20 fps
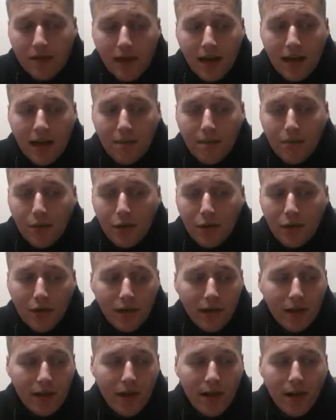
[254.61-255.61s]
started
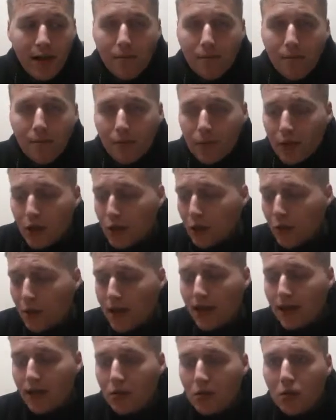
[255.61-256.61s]
putting
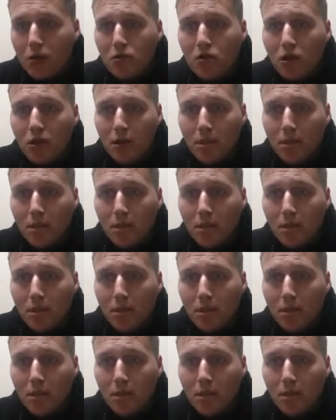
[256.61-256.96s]
QR codes